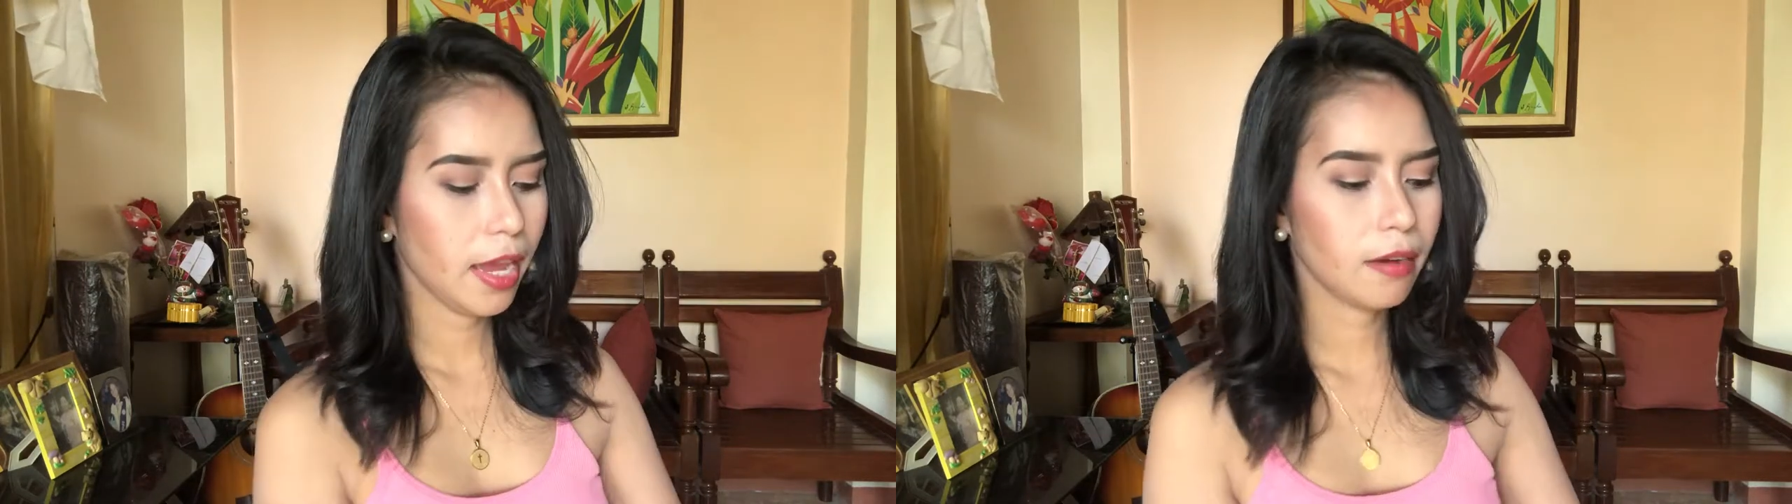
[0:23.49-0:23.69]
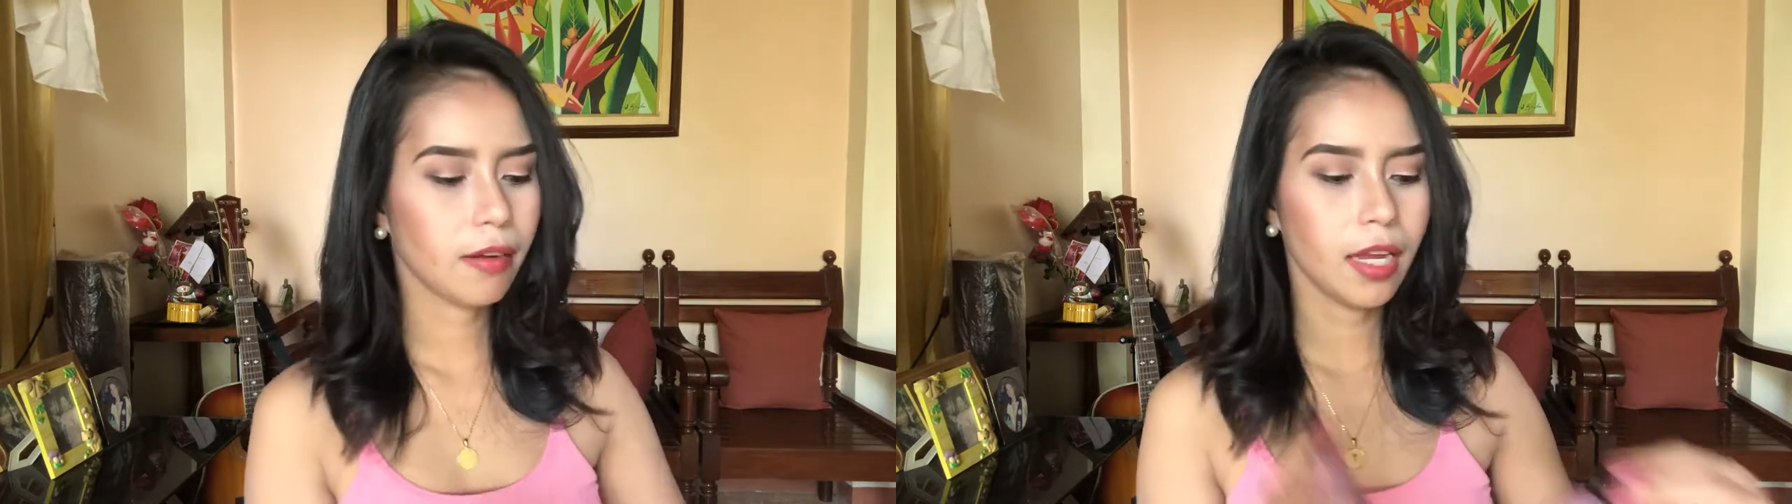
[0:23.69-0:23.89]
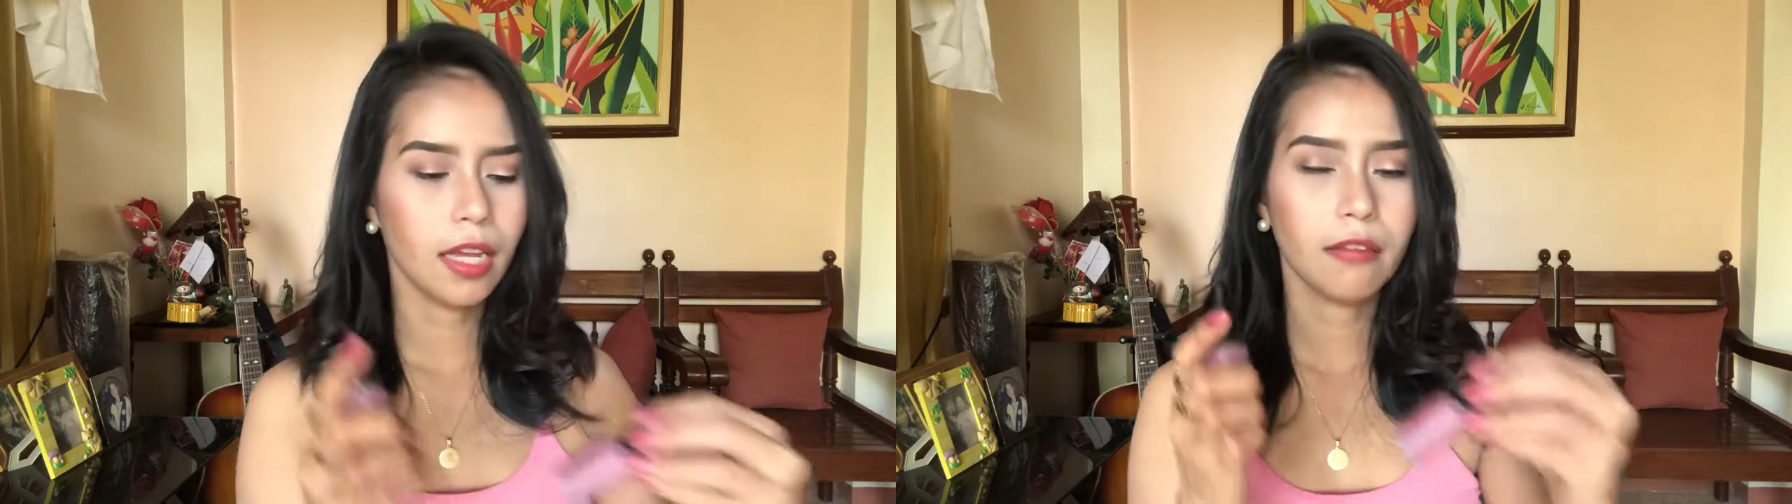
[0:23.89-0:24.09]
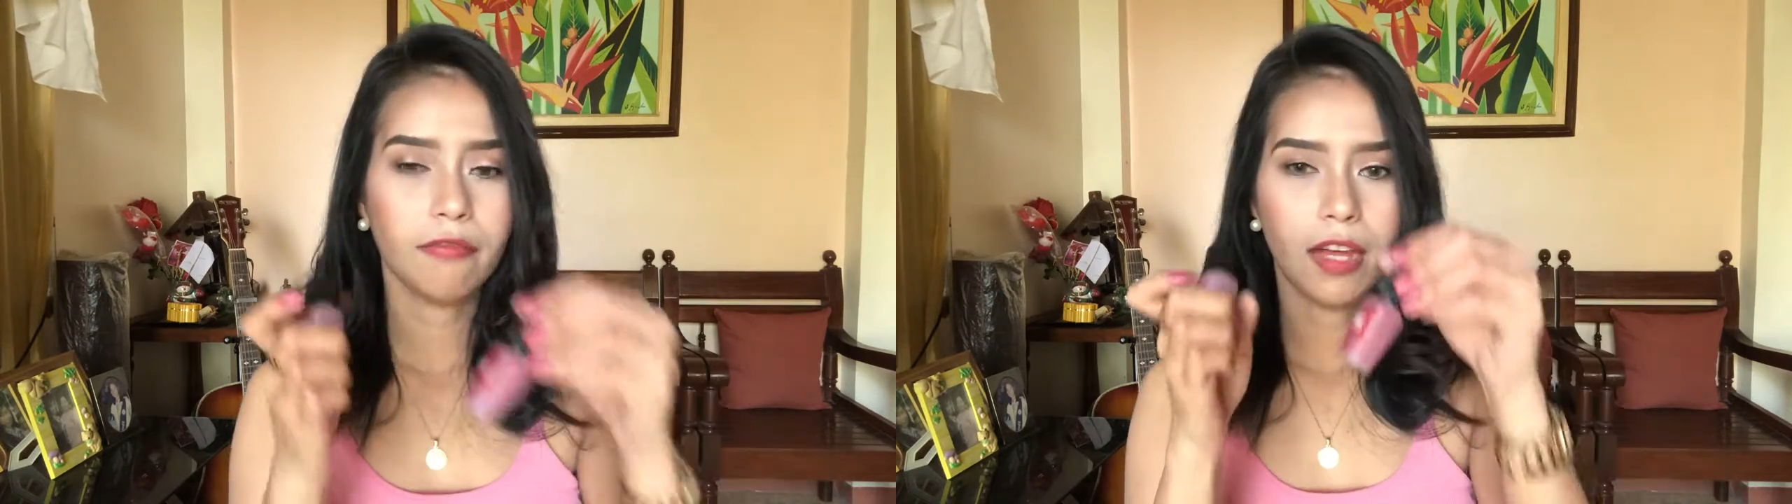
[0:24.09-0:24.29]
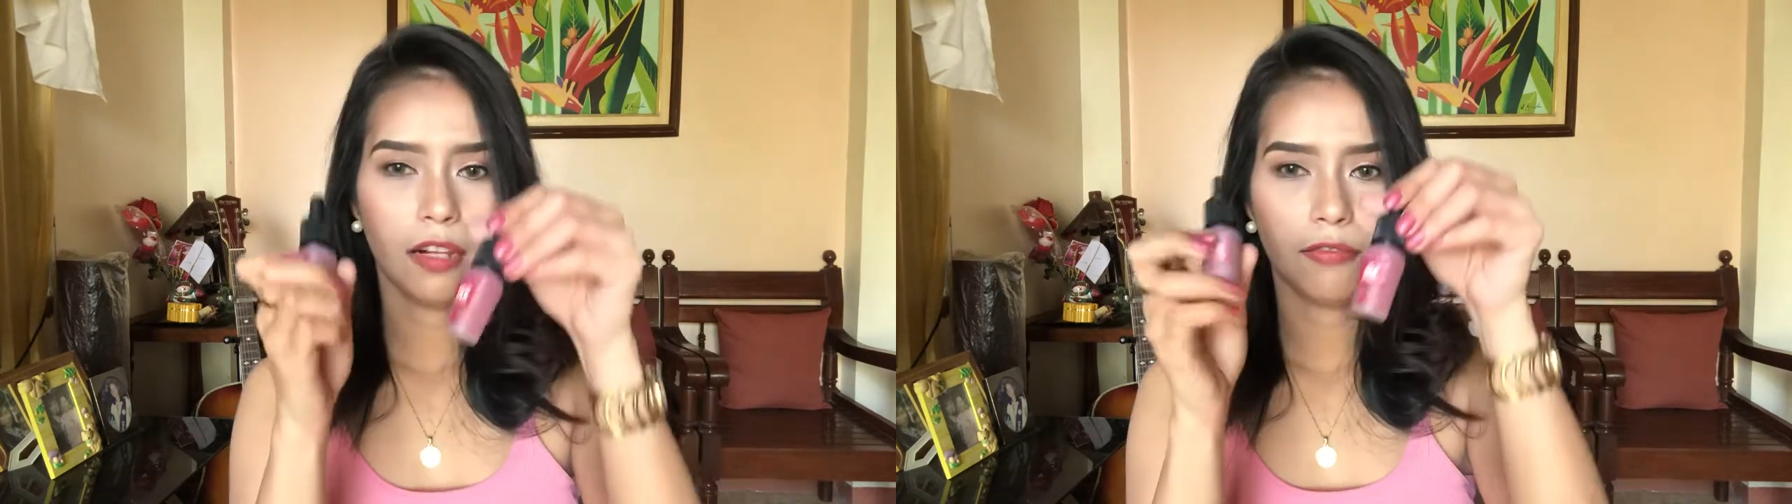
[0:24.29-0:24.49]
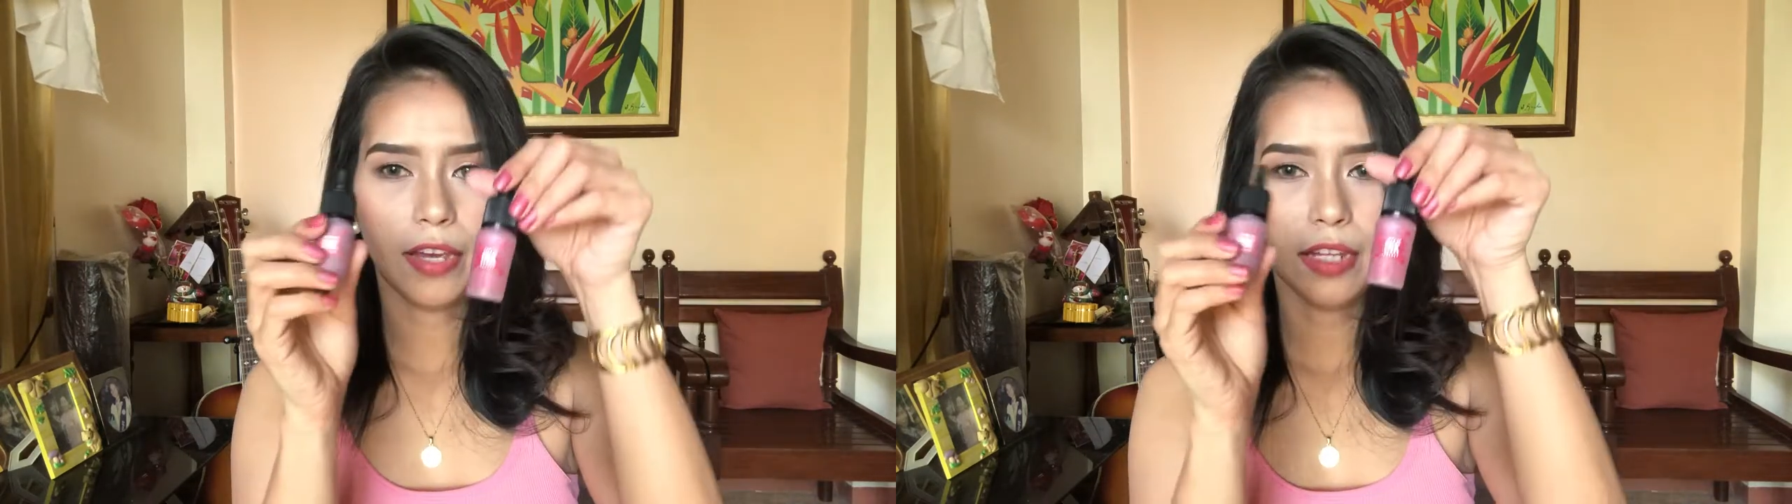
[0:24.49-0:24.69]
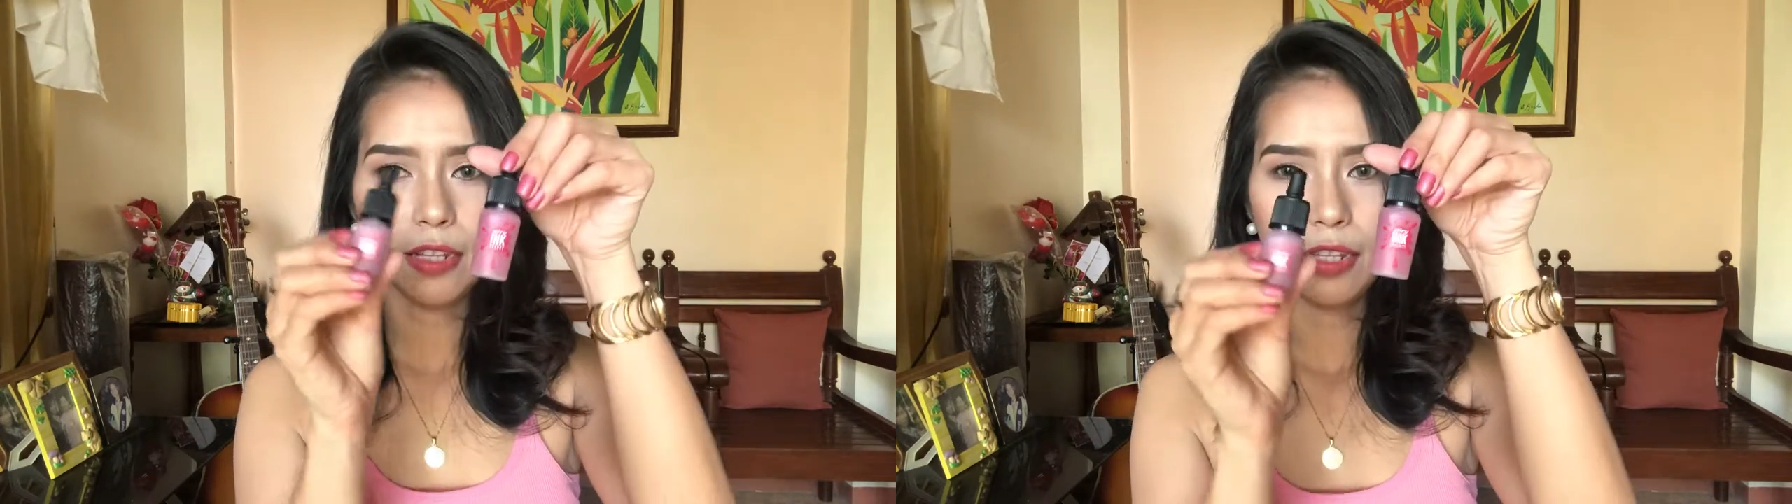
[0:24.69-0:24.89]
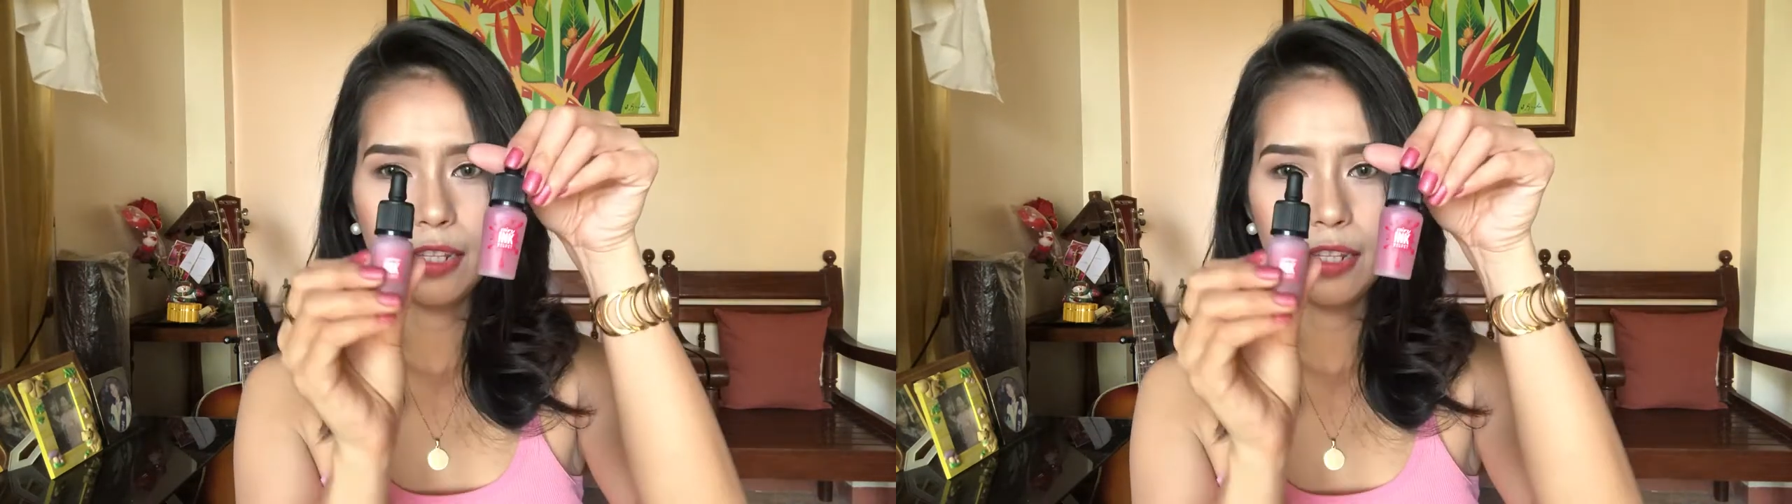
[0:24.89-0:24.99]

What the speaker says: Airy Ink Velvet.